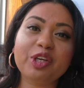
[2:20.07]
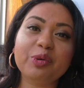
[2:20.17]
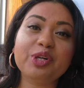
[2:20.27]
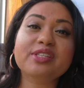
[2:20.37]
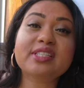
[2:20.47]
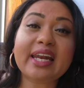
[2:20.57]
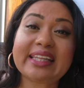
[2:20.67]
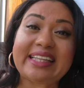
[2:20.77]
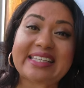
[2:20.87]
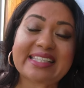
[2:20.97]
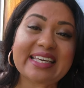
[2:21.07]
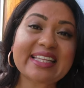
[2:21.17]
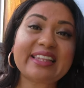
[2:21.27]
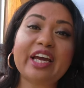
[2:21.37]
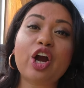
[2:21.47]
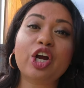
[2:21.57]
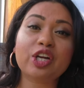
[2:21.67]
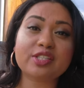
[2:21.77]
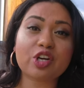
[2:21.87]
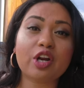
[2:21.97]
you will suddenly see that they are going
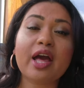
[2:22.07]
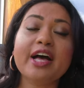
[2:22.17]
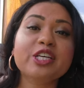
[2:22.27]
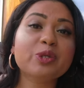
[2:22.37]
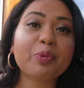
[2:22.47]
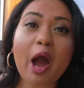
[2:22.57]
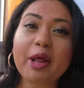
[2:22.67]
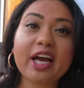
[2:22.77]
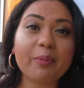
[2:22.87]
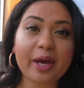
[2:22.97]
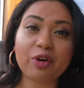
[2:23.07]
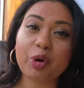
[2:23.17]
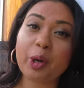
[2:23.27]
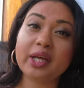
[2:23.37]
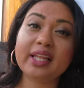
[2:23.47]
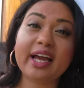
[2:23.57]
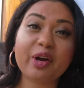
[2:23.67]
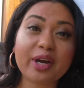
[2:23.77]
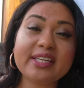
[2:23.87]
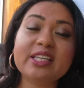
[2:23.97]
to start sprouting up and growing like
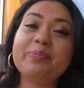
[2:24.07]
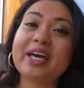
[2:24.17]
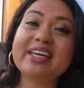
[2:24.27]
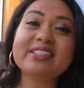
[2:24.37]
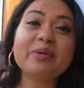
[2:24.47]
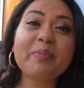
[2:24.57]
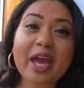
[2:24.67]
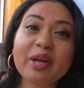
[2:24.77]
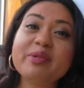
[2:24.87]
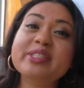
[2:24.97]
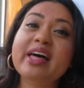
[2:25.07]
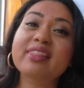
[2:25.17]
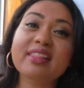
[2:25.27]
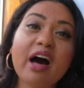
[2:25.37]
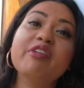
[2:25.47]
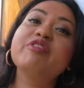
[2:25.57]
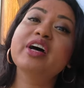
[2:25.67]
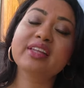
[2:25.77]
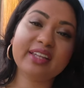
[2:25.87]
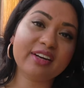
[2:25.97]
crazy because tomatoes love
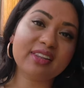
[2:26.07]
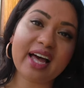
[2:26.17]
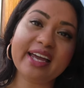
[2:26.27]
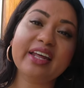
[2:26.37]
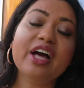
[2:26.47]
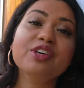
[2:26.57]
their light.